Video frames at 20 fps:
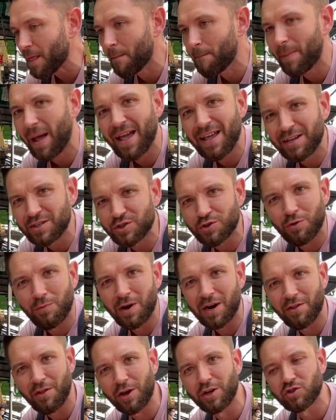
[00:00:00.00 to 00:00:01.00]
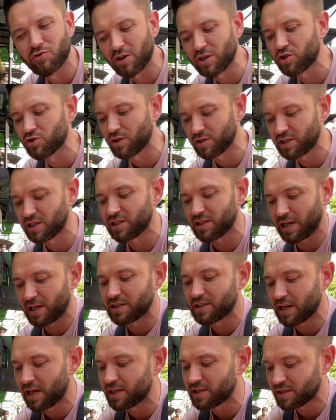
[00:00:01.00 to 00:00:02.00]
Paste or one of those restaurants.
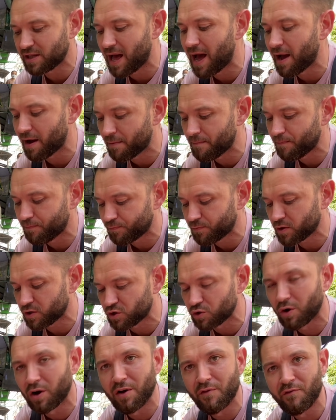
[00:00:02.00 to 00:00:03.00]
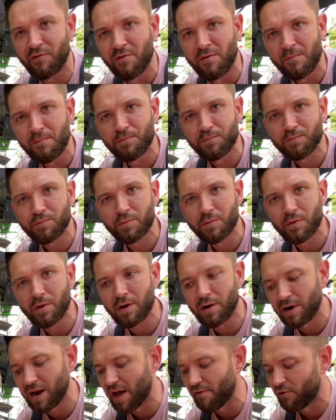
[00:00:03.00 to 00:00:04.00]
It's that sort of
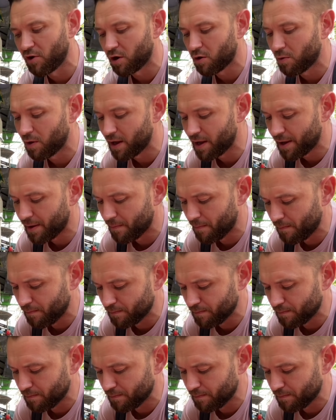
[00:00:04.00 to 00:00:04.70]
level of quality.